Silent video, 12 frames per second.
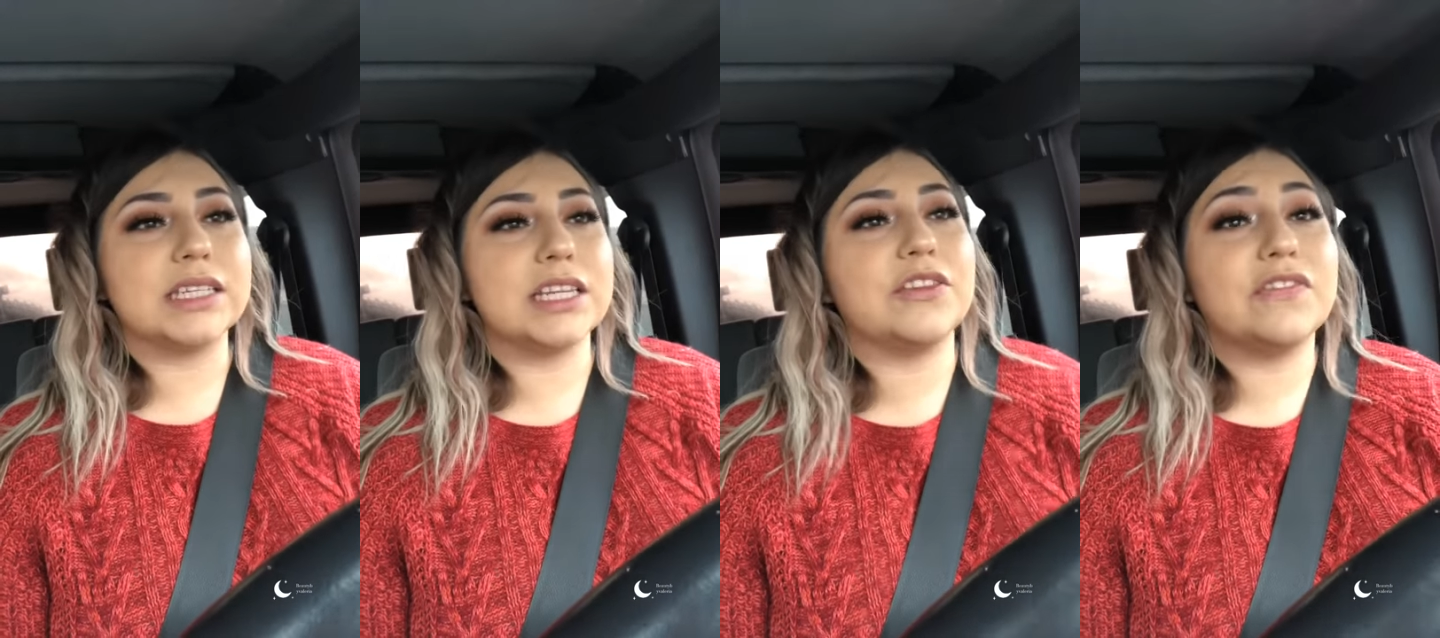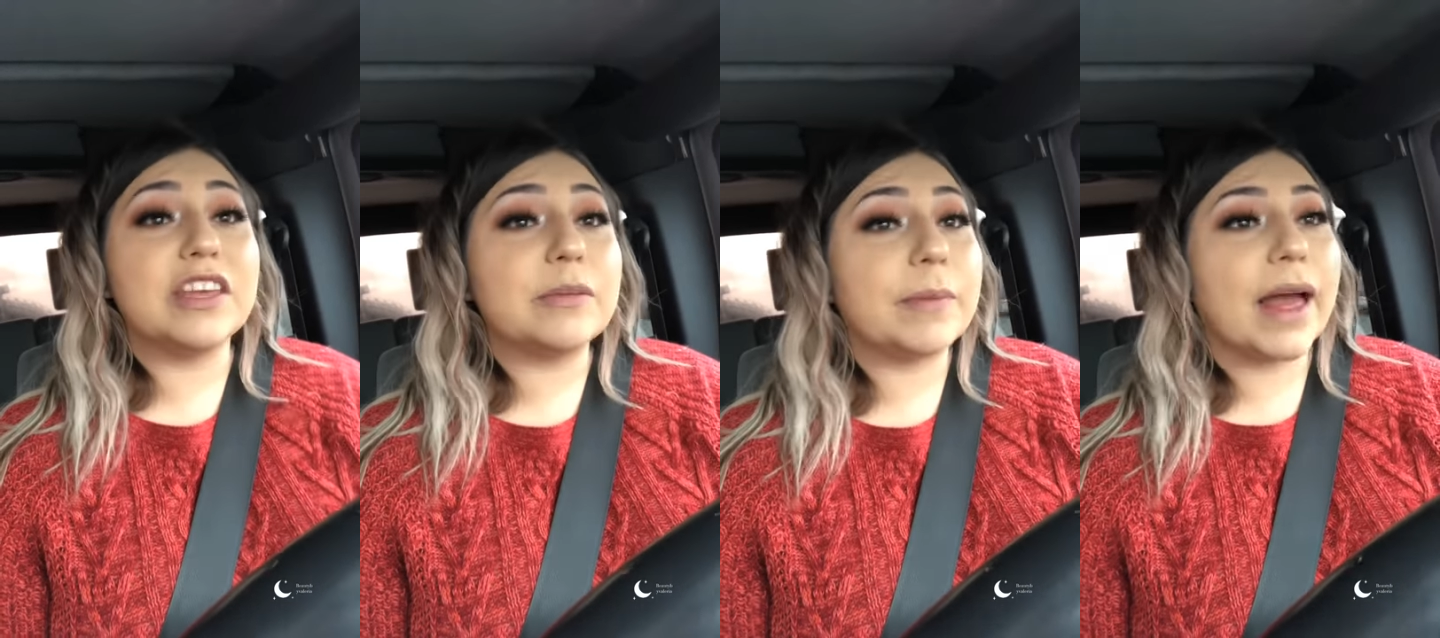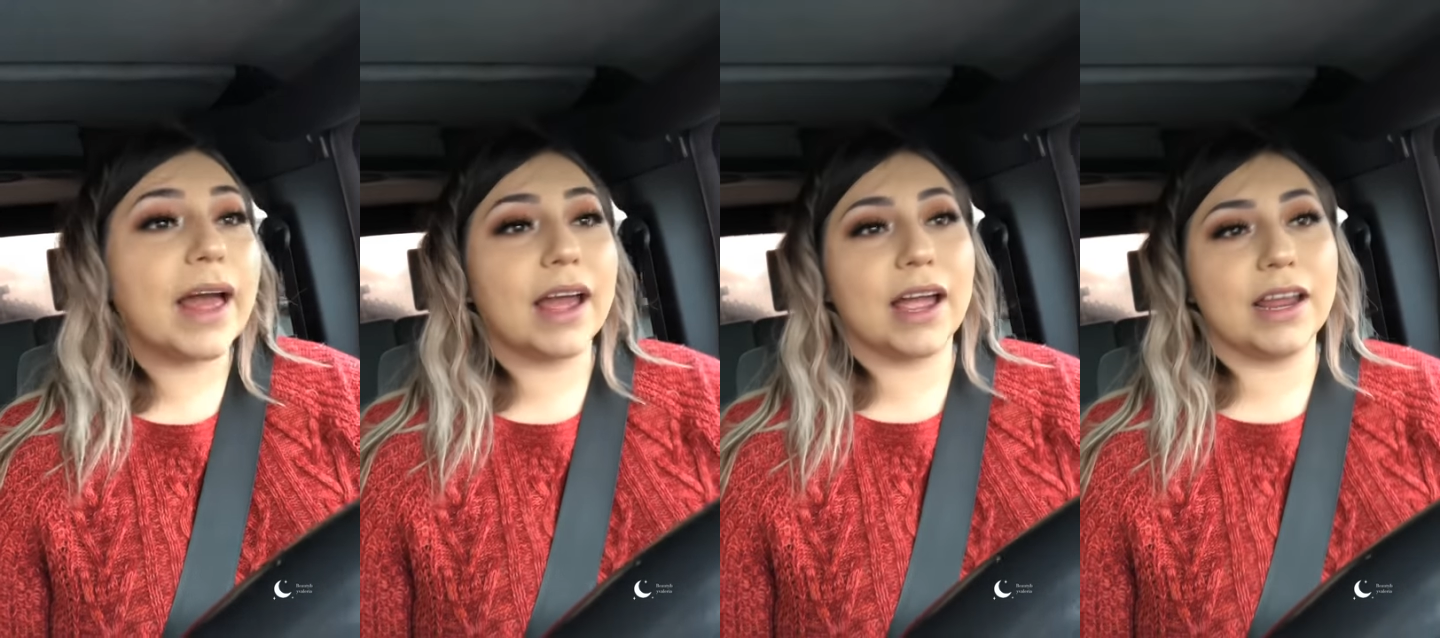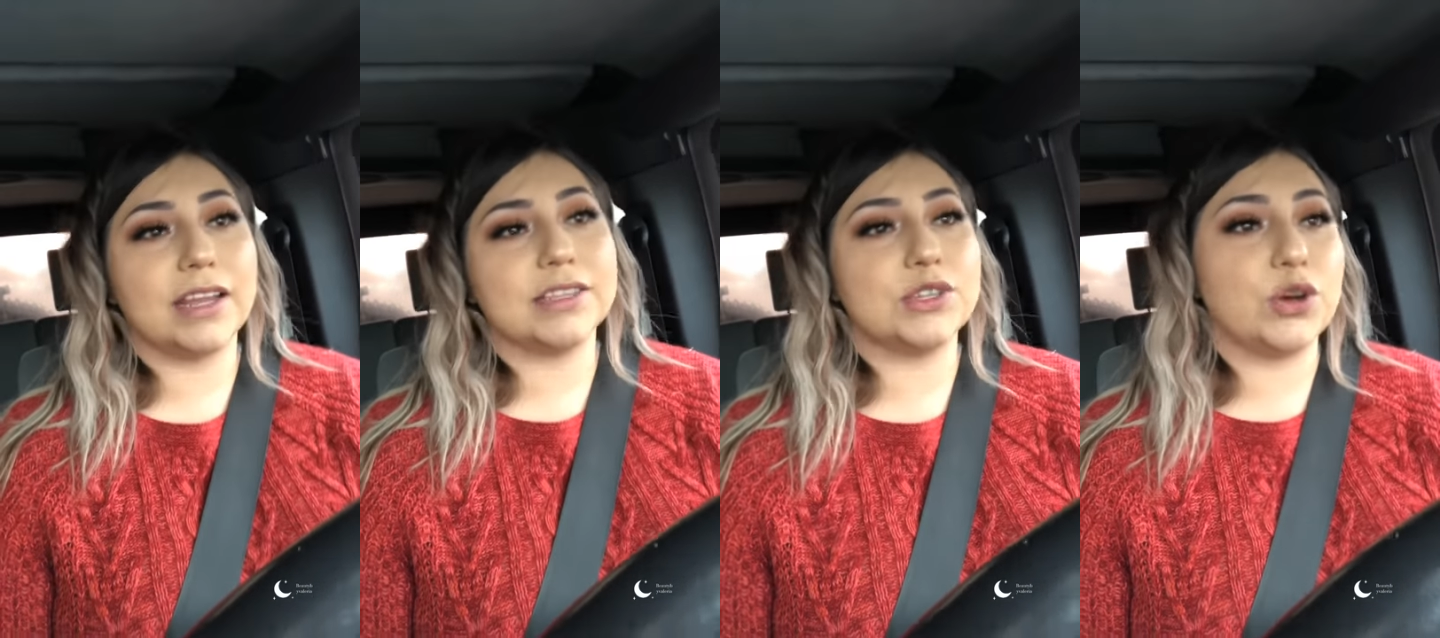I need feedback. I
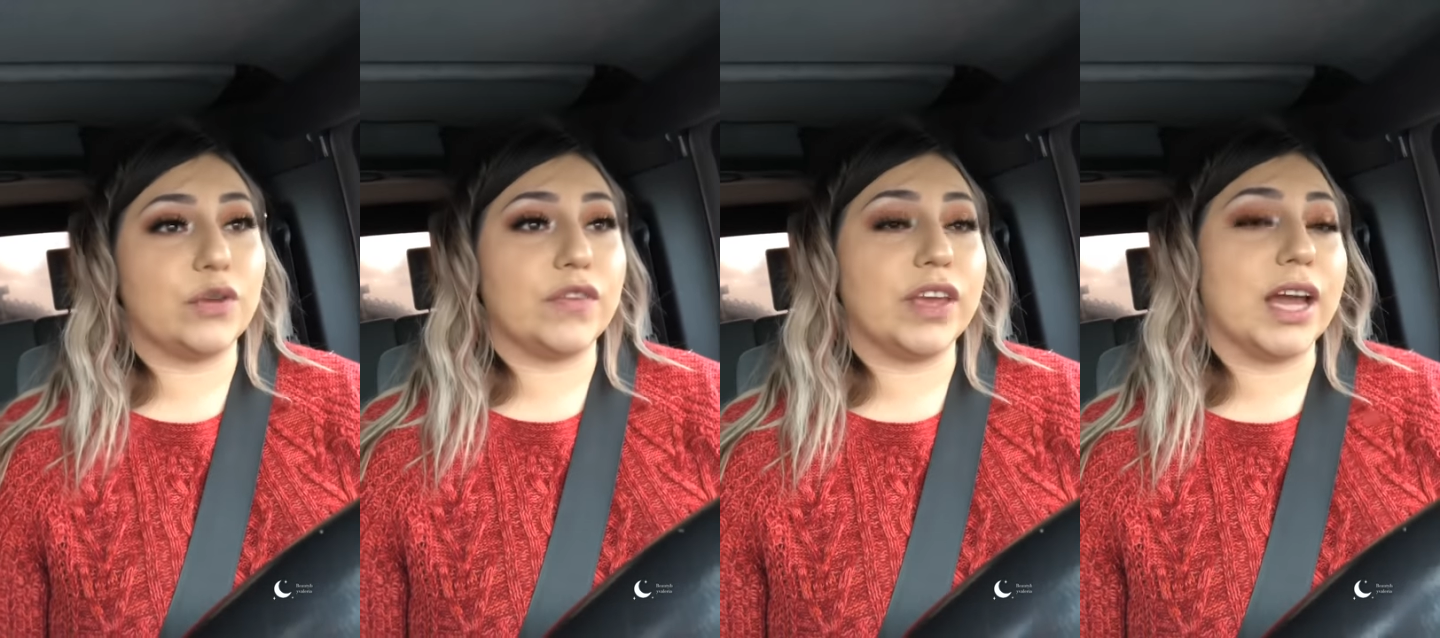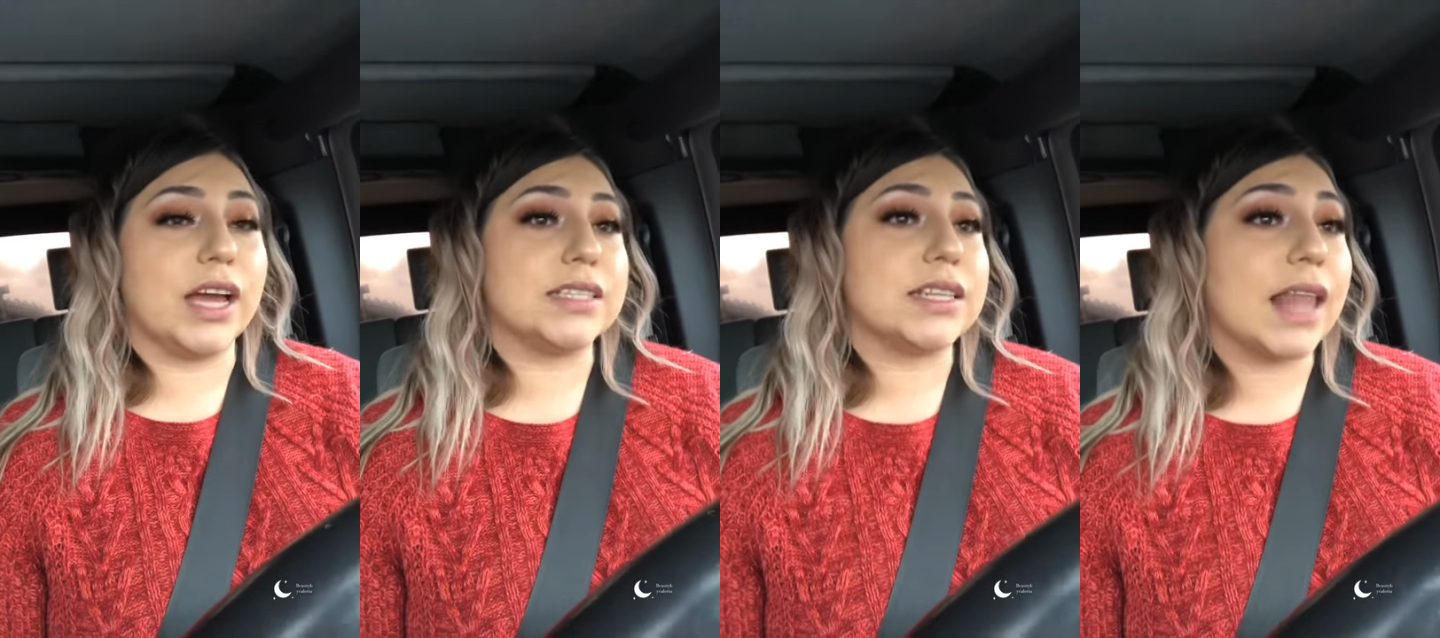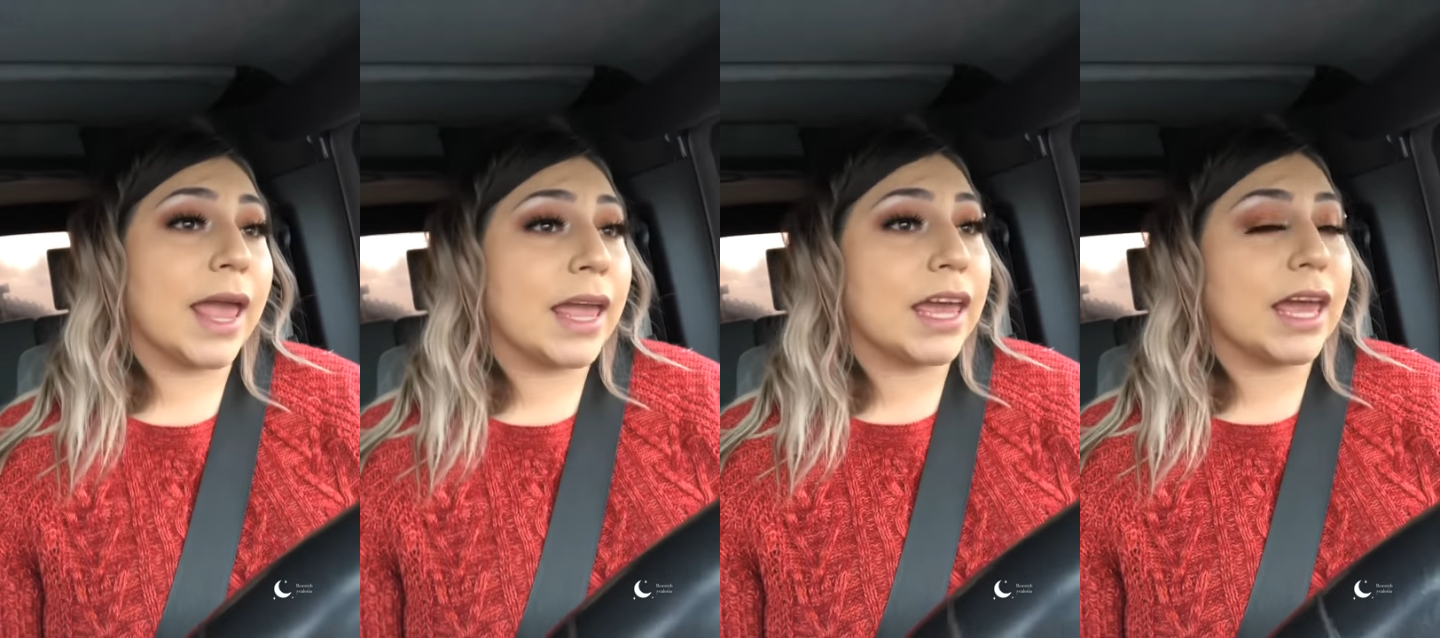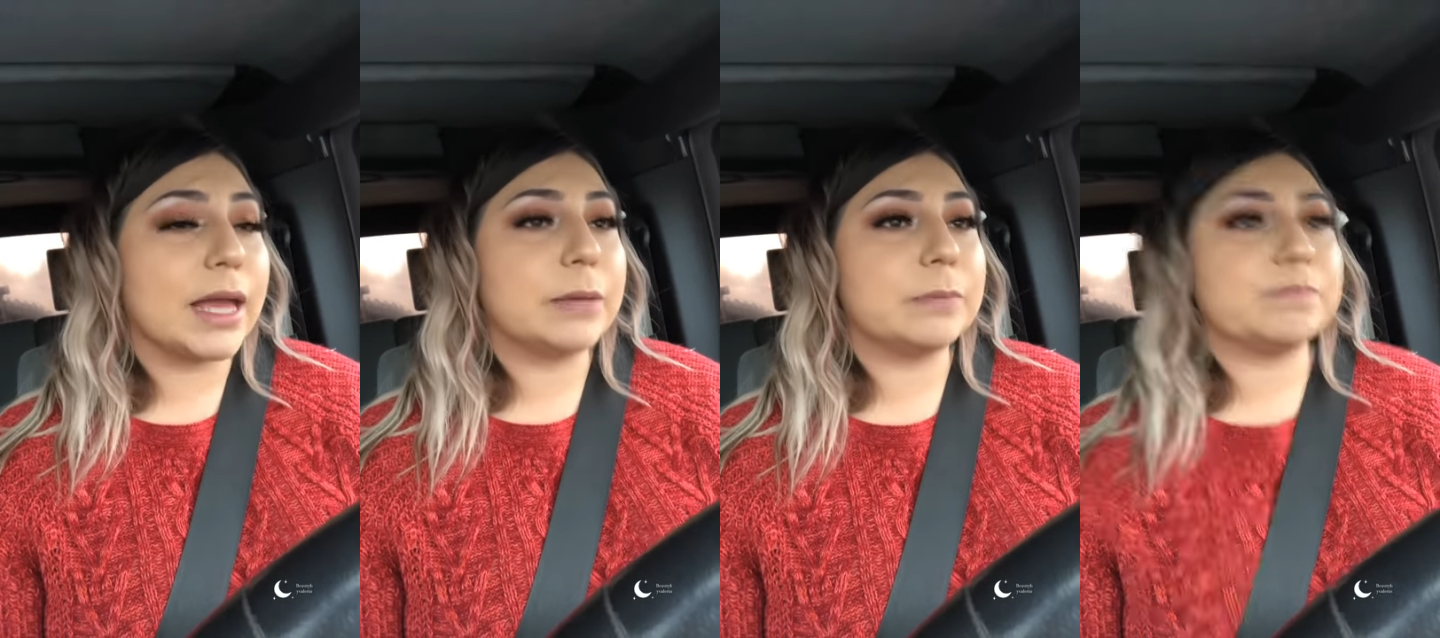need to know if you guys like
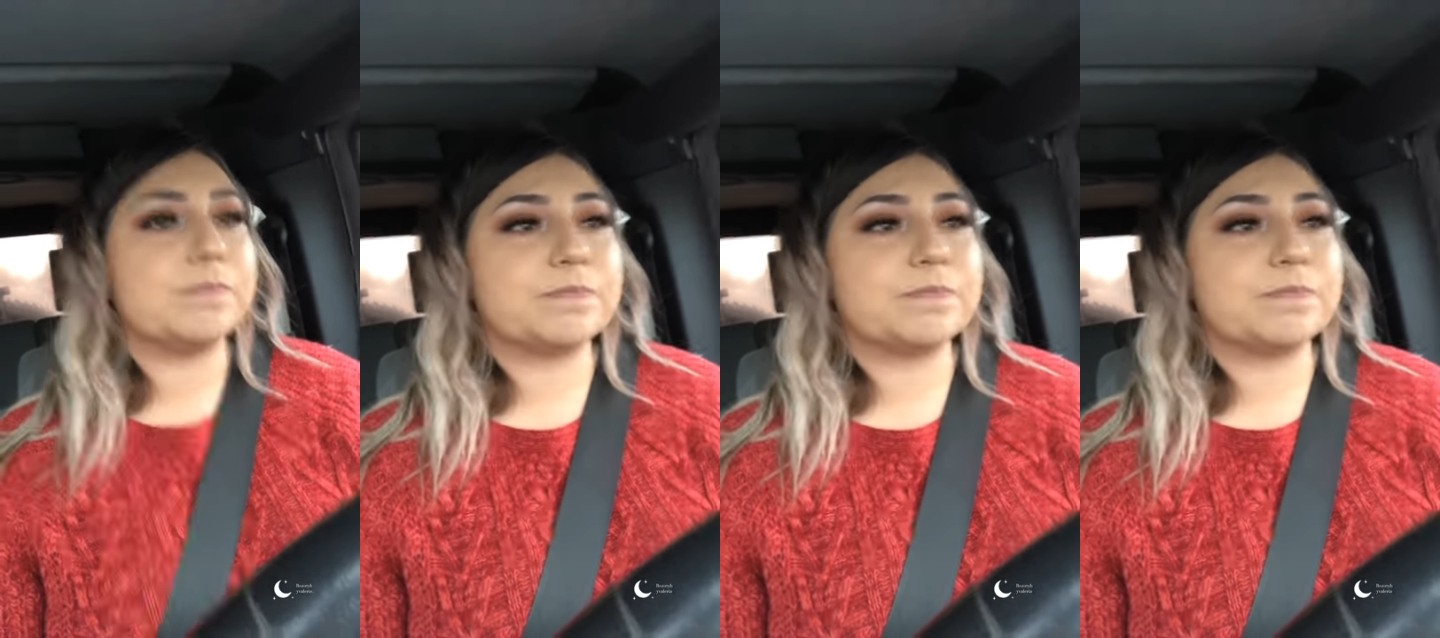it.